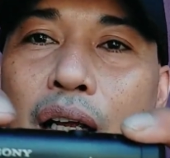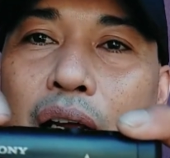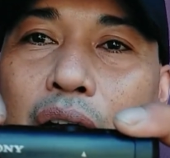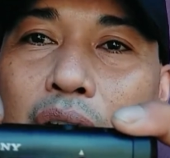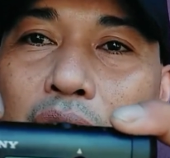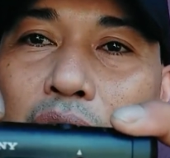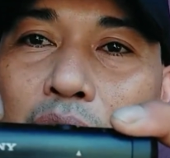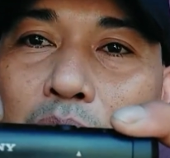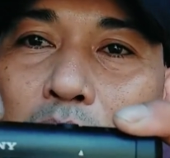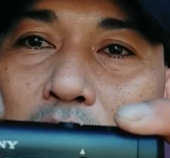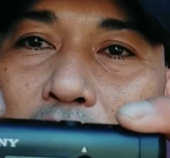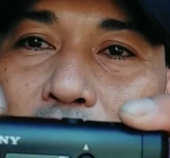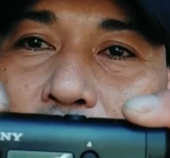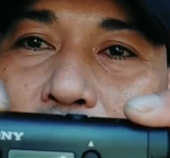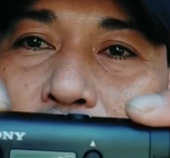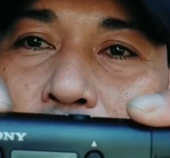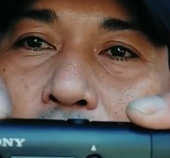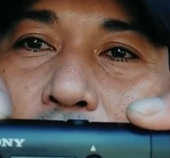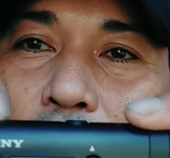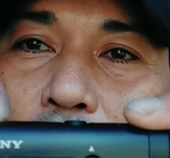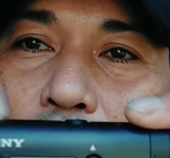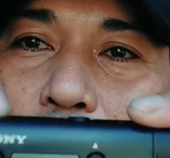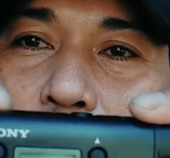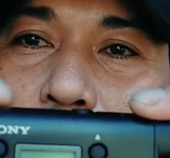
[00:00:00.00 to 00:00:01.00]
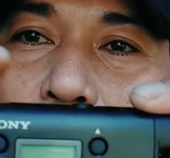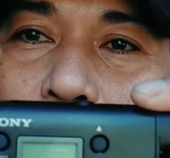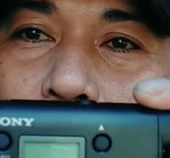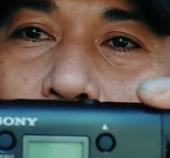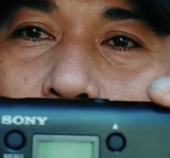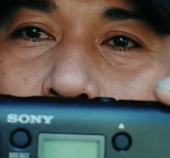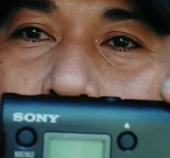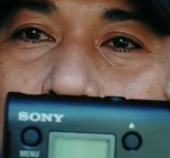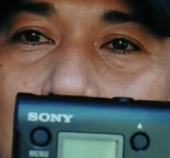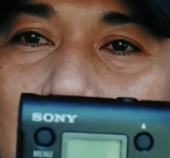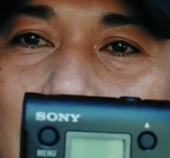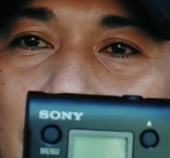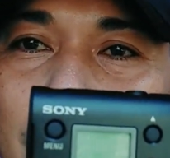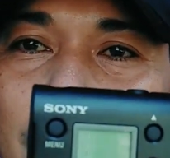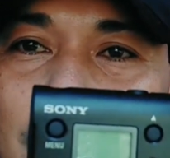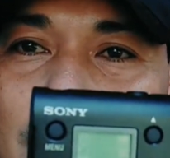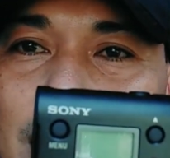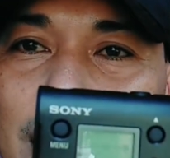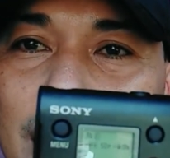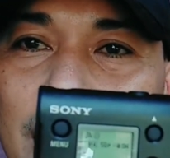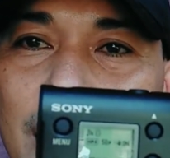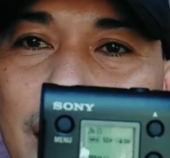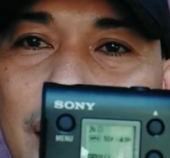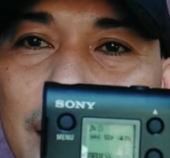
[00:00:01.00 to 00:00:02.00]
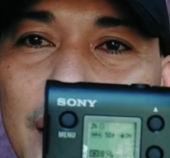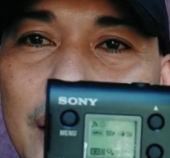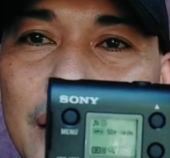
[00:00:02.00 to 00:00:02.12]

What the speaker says: I just turn it on so you can see.